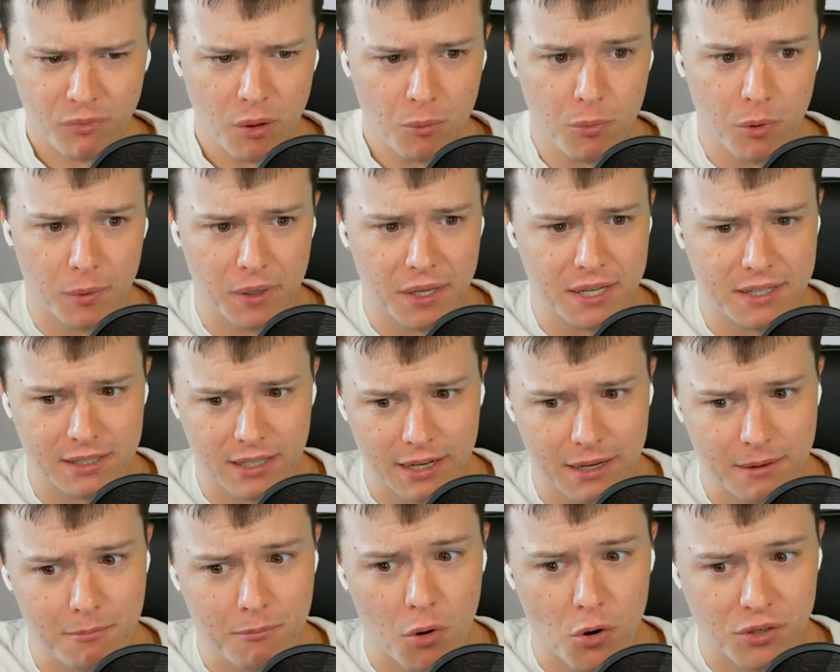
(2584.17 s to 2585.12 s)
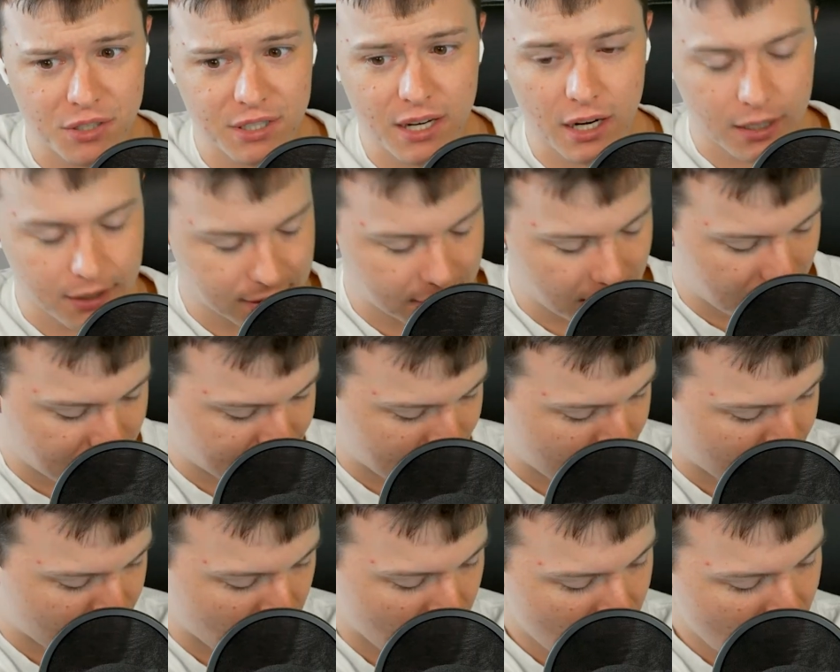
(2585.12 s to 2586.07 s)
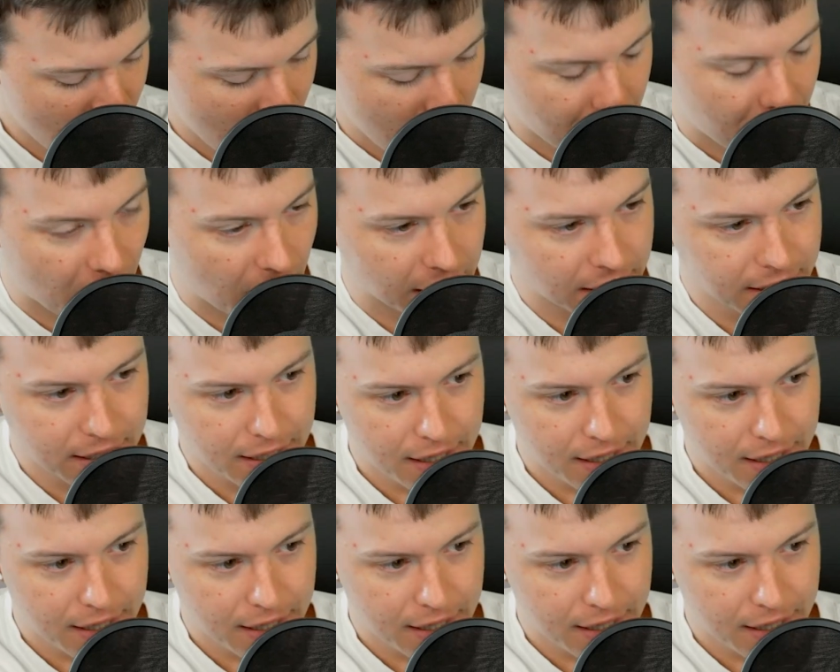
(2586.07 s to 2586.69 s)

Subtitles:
probably his like most cutscenes ever. But